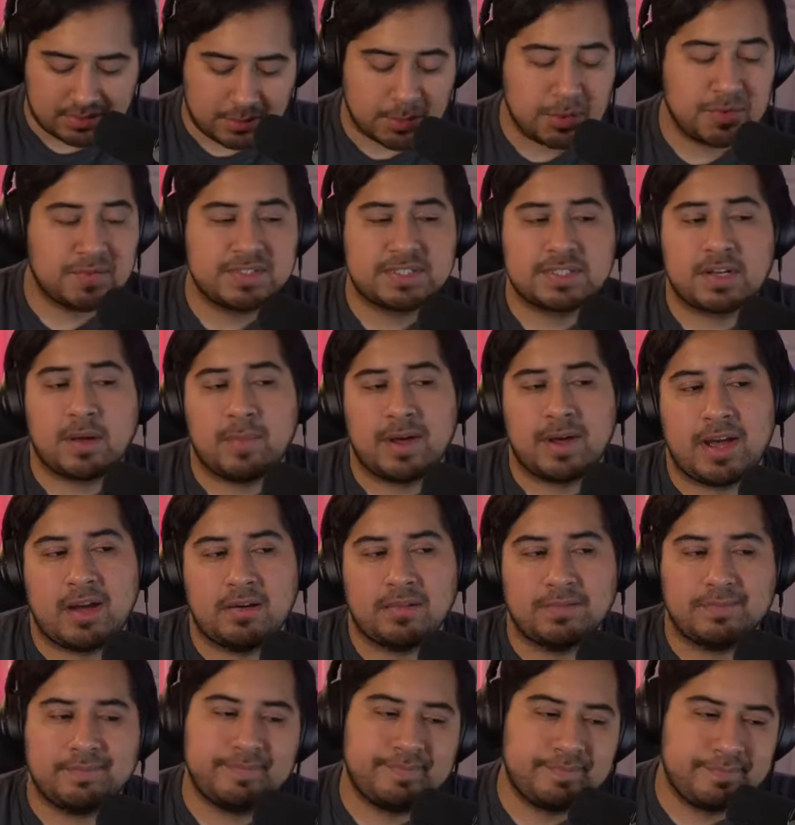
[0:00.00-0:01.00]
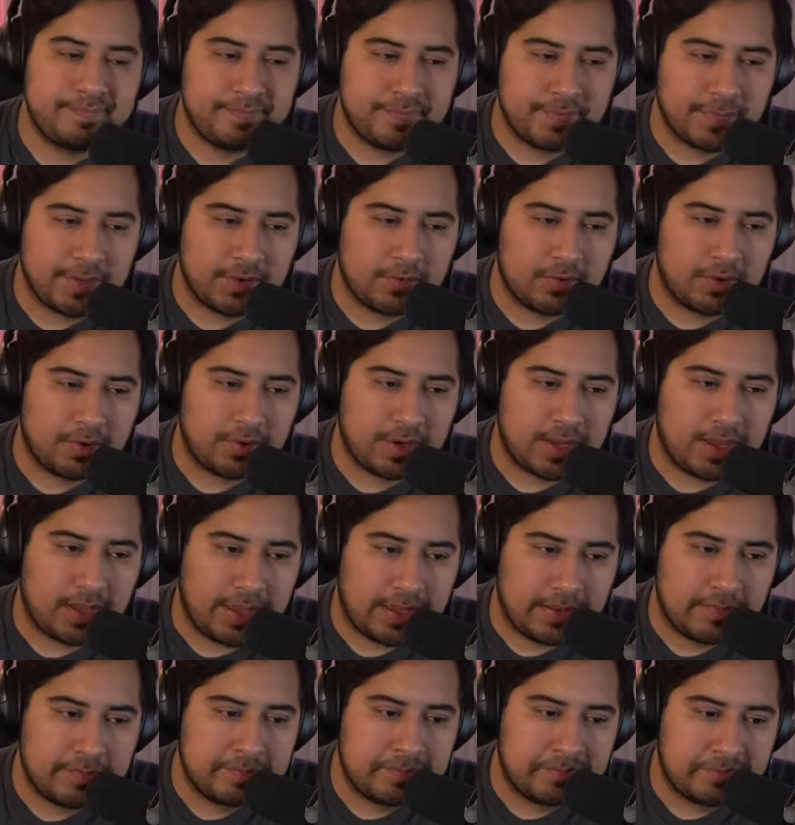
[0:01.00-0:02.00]
The movies out, they're
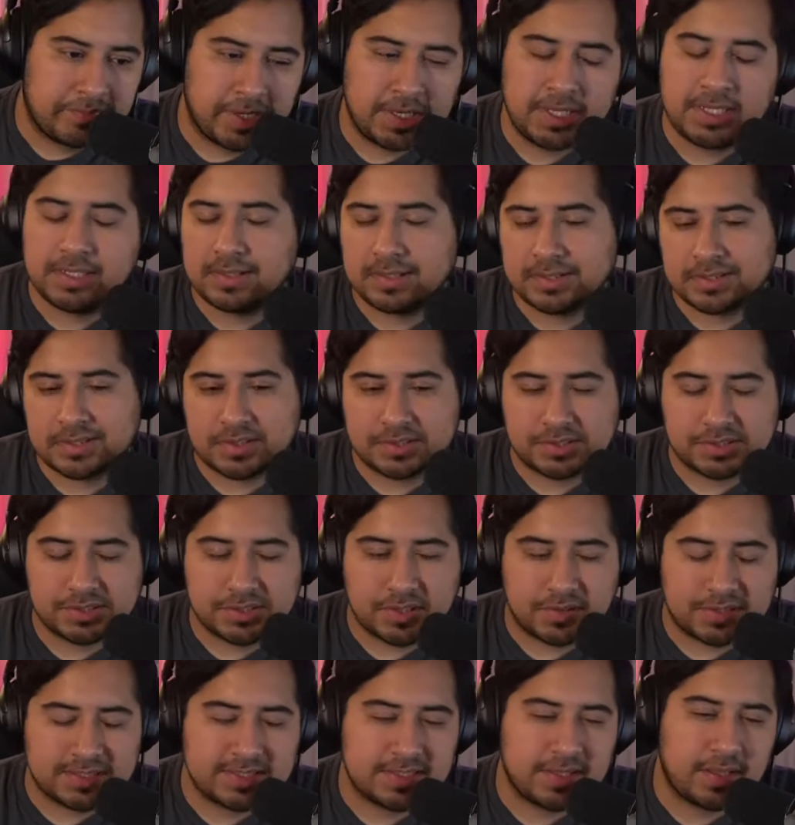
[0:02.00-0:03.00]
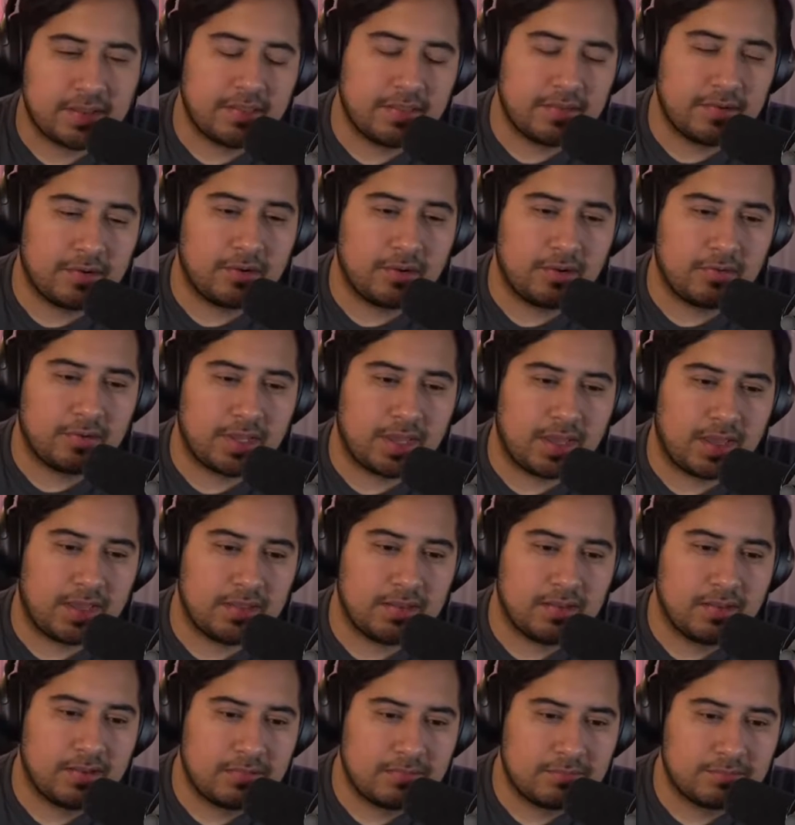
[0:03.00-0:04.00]
okay, right? Let's just go ahead and say they're
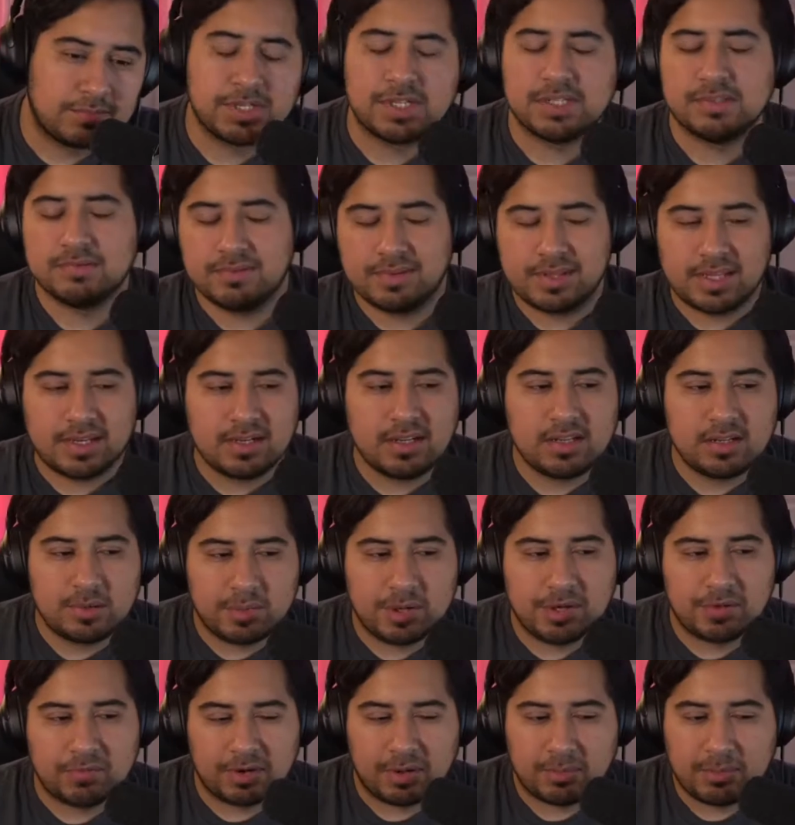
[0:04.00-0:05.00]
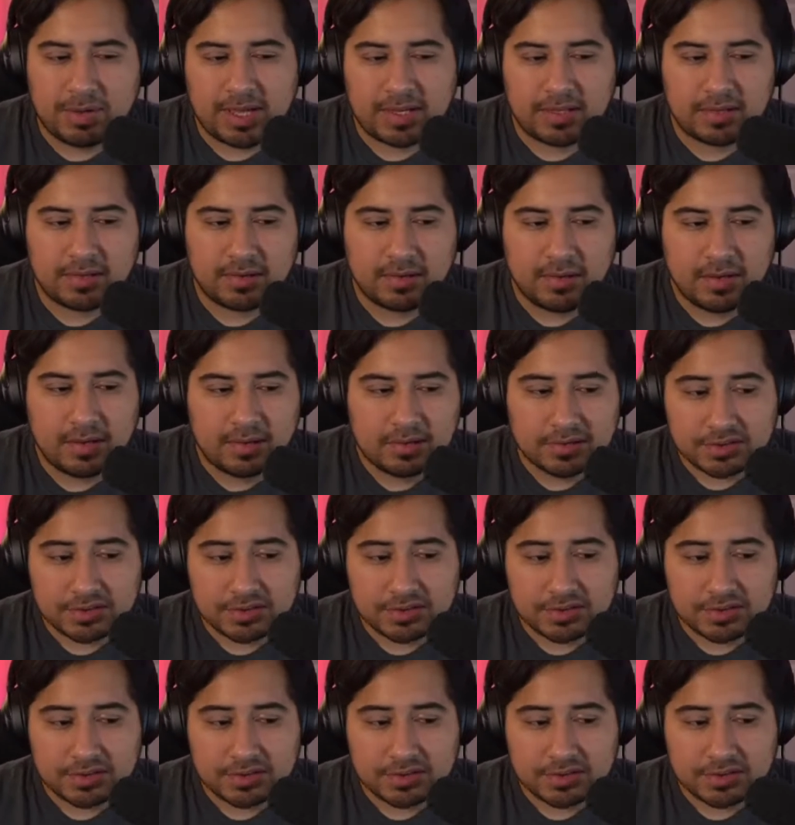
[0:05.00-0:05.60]
okay, but they need to be remade.